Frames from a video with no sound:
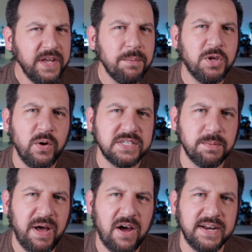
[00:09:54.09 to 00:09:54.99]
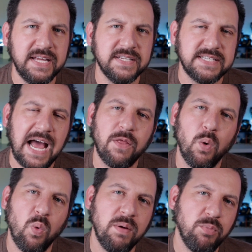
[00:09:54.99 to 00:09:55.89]
thing I'm curious about is how the
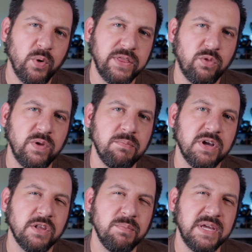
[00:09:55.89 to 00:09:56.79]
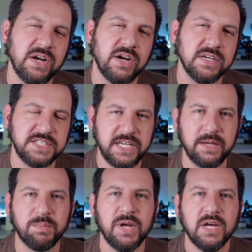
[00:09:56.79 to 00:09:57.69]
1.3 millimeter
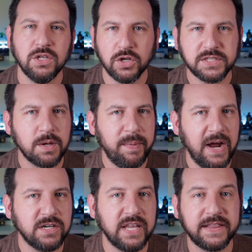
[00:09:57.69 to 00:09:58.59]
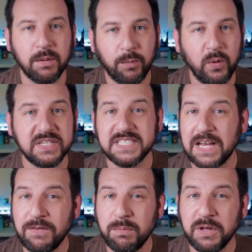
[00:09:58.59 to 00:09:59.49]
tip looks compared to like the
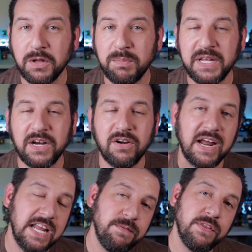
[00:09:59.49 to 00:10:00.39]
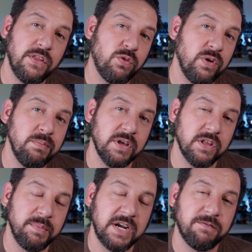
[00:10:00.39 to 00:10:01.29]
0.7 millimeter and even the 3
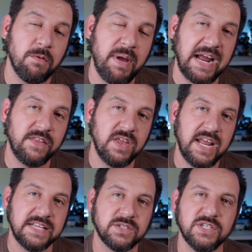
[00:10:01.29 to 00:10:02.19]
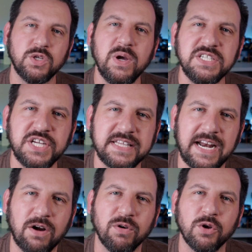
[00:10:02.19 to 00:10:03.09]
millimeter from back in the day. So let's go ahead and check that out real